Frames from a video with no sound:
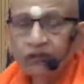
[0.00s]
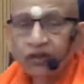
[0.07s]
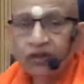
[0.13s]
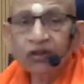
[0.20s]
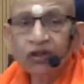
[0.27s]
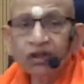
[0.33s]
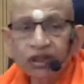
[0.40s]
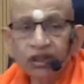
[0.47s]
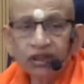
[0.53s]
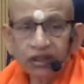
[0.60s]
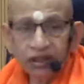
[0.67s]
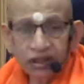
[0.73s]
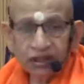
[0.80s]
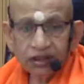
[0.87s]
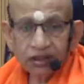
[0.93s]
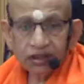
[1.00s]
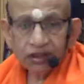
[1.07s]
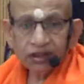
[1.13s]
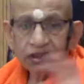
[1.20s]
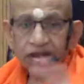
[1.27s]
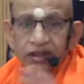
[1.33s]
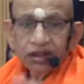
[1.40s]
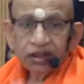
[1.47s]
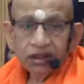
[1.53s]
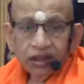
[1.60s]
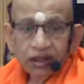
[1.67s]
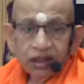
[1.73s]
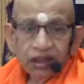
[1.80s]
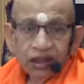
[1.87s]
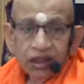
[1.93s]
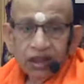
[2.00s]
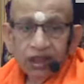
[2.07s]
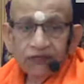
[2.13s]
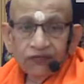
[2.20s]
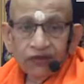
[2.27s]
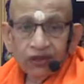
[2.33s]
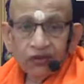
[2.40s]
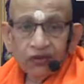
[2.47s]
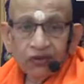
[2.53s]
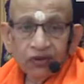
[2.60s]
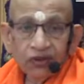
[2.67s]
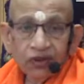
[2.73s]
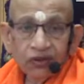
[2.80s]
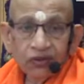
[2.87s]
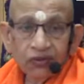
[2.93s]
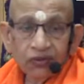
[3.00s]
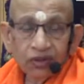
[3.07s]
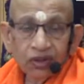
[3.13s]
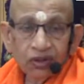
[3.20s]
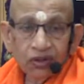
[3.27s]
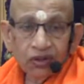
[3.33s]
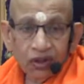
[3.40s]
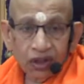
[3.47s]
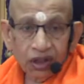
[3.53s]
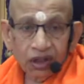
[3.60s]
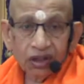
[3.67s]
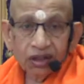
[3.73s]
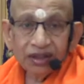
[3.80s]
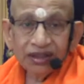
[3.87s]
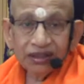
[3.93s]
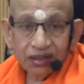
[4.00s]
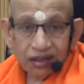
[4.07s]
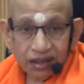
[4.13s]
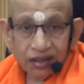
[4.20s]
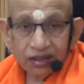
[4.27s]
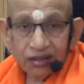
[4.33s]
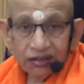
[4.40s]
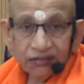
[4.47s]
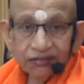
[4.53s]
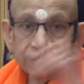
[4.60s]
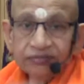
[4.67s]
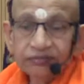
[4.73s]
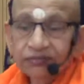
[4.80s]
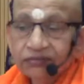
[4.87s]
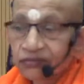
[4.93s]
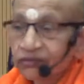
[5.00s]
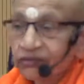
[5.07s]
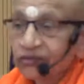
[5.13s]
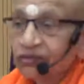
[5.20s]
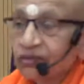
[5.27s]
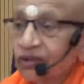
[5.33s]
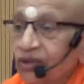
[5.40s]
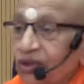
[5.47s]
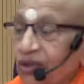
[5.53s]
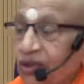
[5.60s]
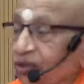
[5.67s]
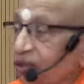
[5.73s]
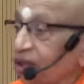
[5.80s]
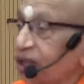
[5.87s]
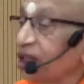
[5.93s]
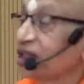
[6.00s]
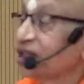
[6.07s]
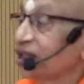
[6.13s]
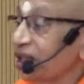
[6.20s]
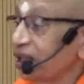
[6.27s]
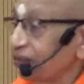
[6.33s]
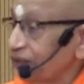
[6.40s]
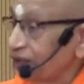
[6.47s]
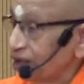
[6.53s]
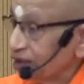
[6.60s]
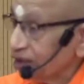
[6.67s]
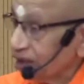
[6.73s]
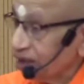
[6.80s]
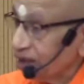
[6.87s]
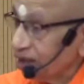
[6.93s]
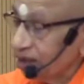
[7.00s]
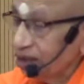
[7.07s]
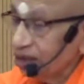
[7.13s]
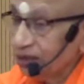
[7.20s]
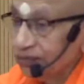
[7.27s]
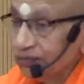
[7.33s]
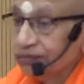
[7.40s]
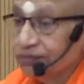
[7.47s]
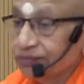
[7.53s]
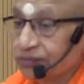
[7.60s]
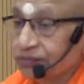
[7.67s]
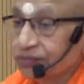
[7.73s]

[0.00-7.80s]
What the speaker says: means what is already there. If according to you the knowledge is eternal, knowledge can be eternal,